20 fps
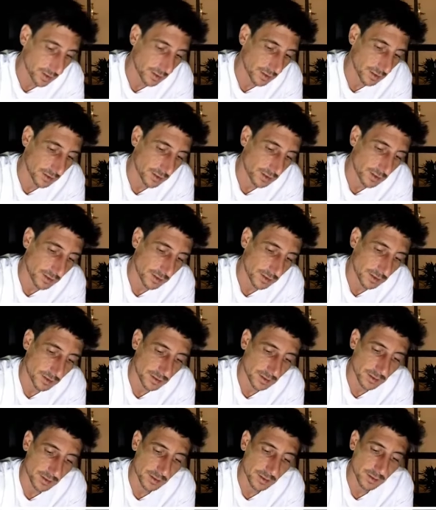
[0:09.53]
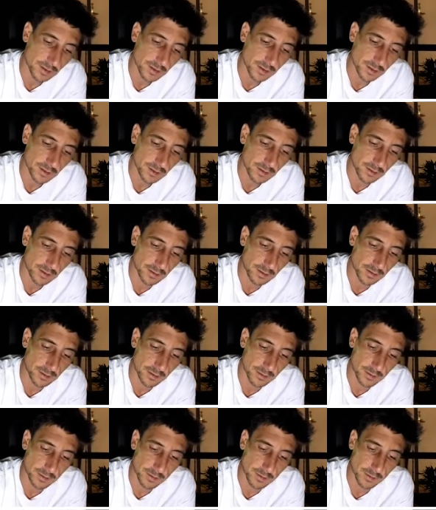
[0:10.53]

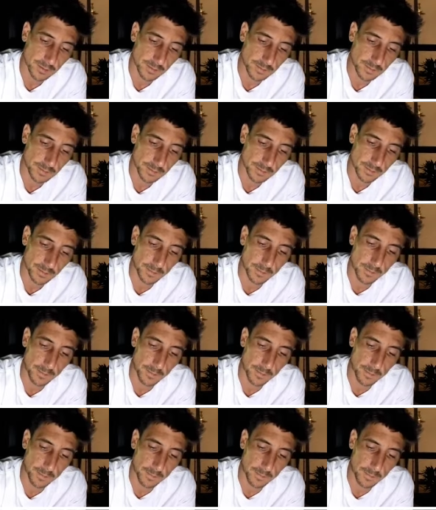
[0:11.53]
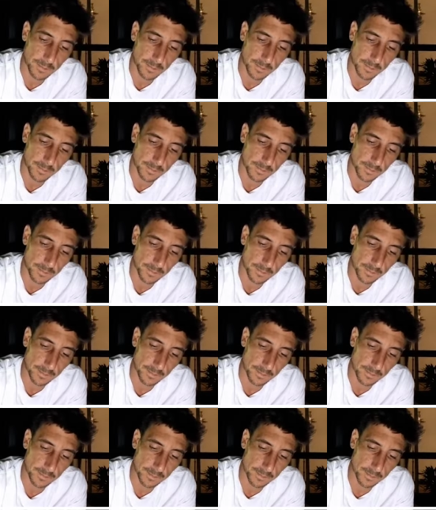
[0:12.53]

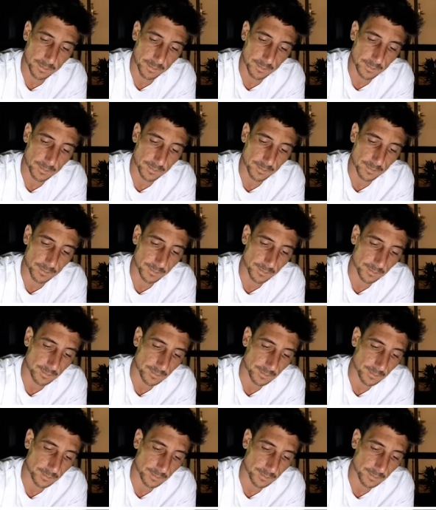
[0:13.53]
[no speech]